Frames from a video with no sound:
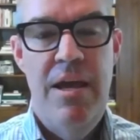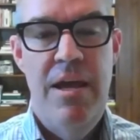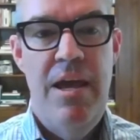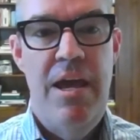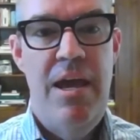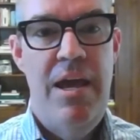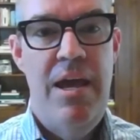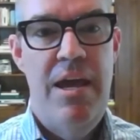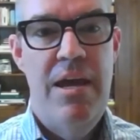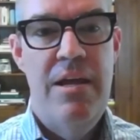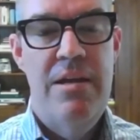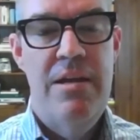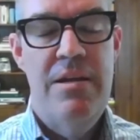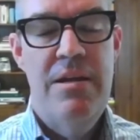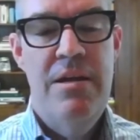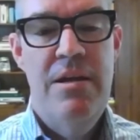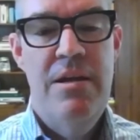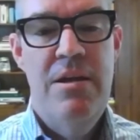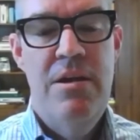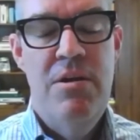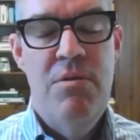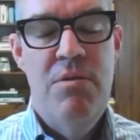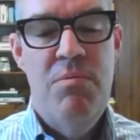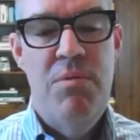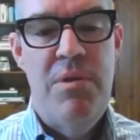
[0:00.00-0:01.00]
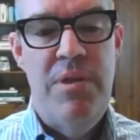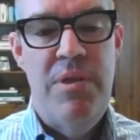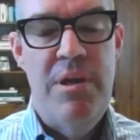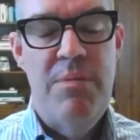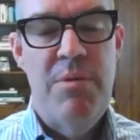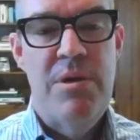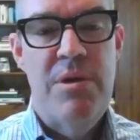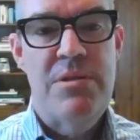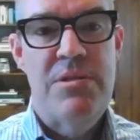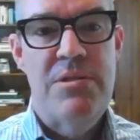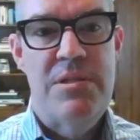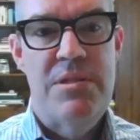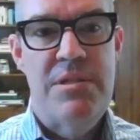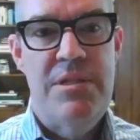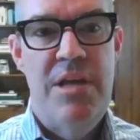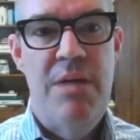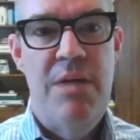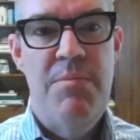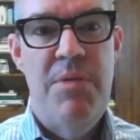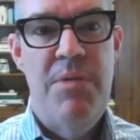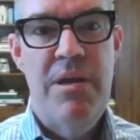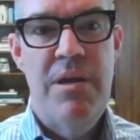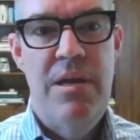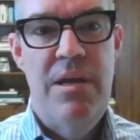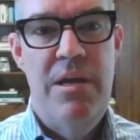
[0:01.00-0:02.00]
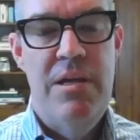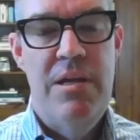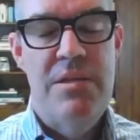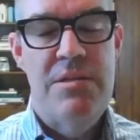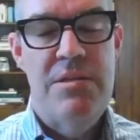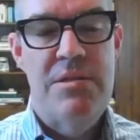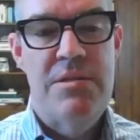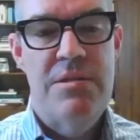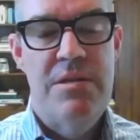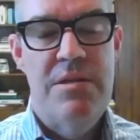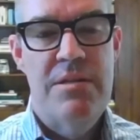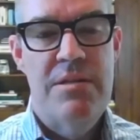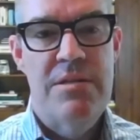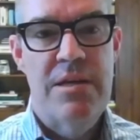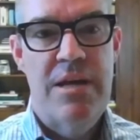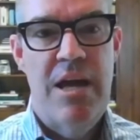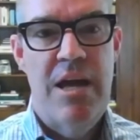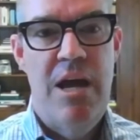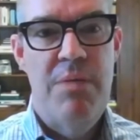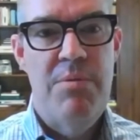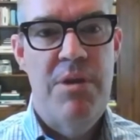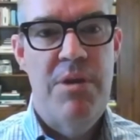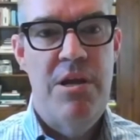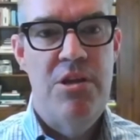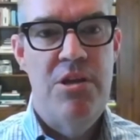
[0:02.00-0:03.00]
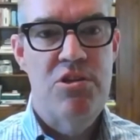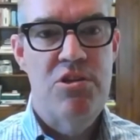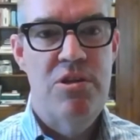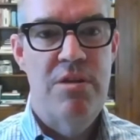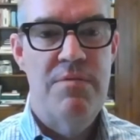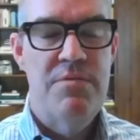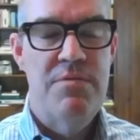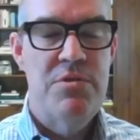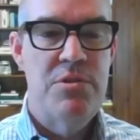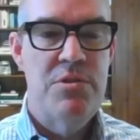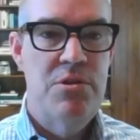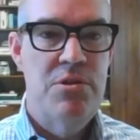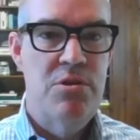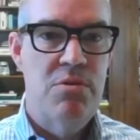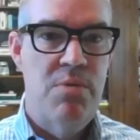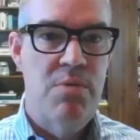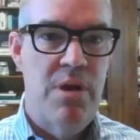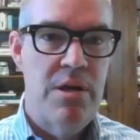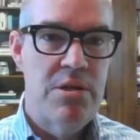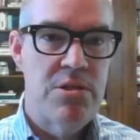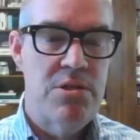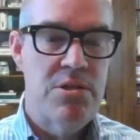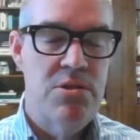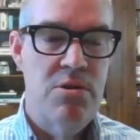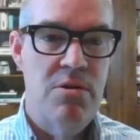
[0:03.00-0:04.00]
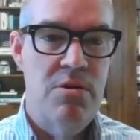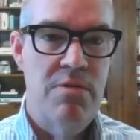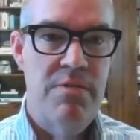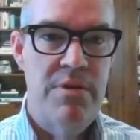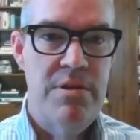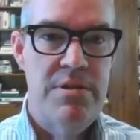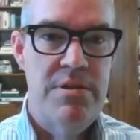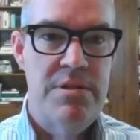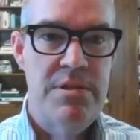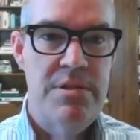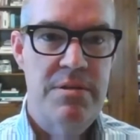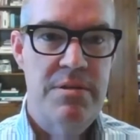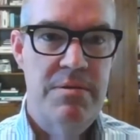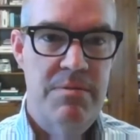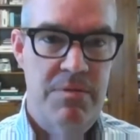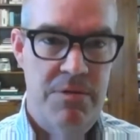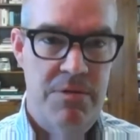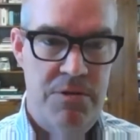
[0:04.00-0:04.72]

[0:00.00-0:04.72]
And when we think about systemic, it's a combination of direct service.